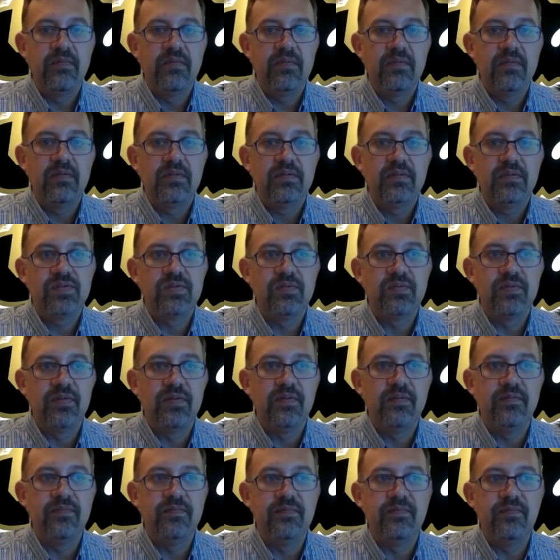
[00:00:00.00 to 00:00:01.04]
sort
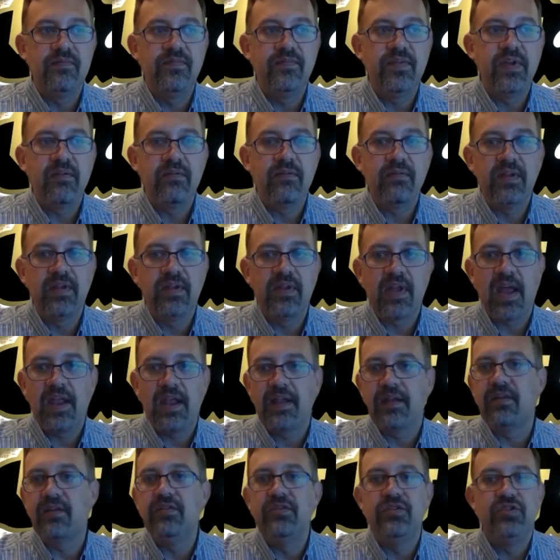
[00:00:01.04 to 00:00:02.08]
of very kind
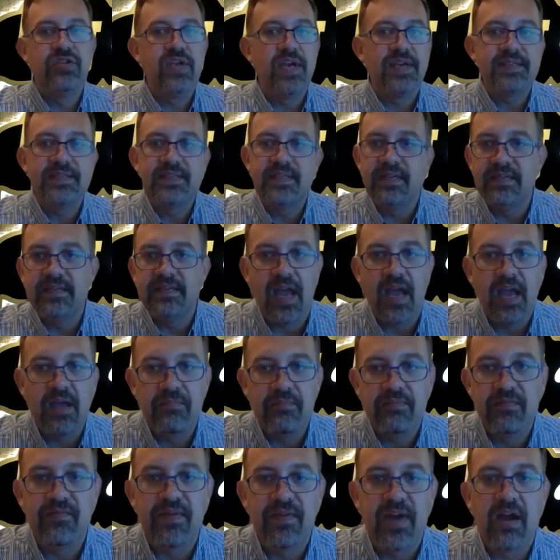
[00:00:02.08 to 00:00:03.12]
of congested type
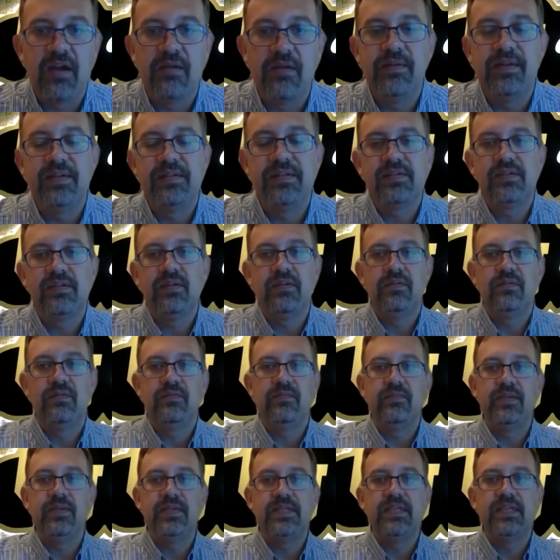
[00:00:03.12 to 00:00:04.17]
environment. So
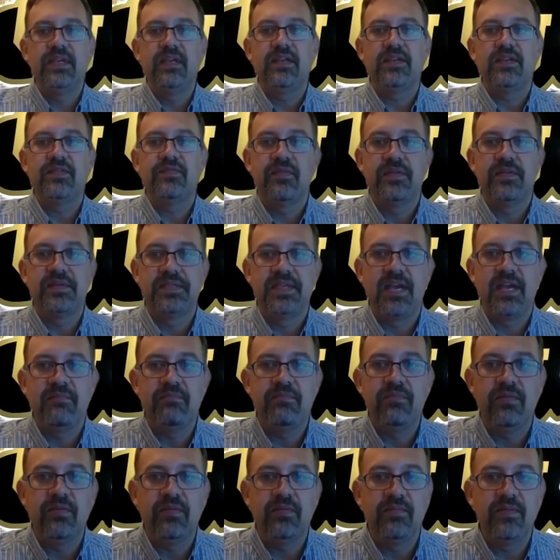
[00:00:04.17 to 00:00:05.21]
we see this, for
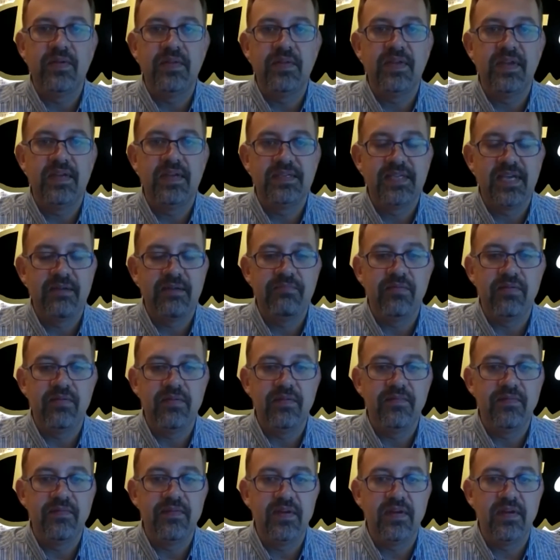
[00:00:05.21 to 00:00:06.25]
example, with the example
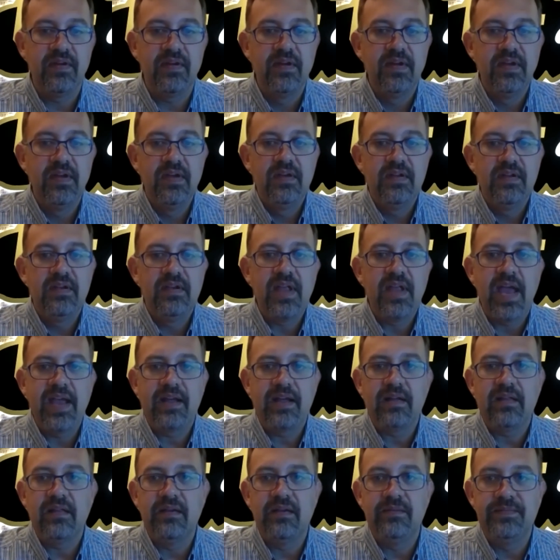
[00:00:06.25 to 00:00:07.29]
of the
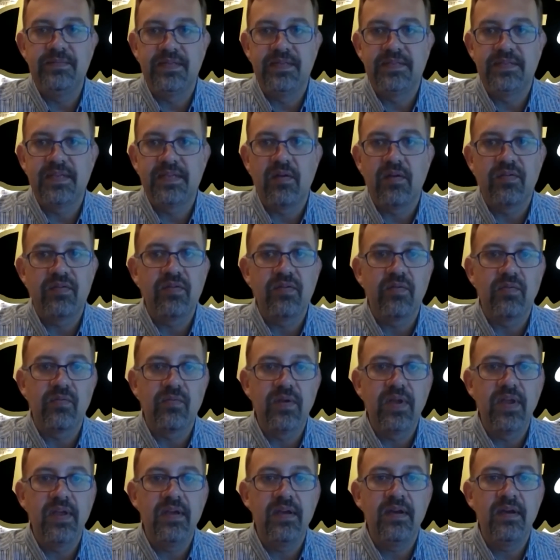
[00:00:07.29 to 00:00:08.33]
nightclubs in South
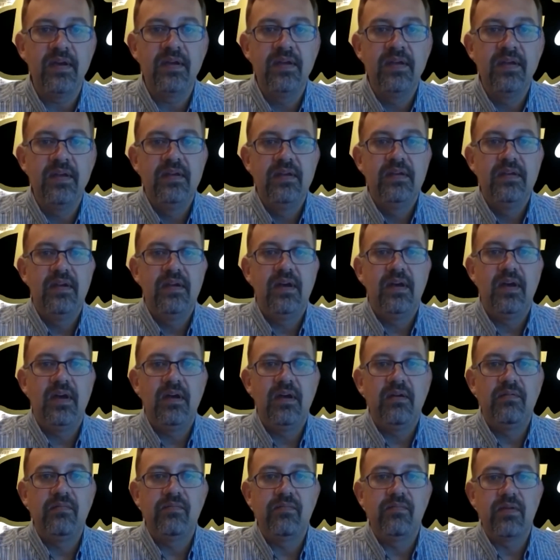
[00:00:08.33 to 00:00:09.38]
Korea, where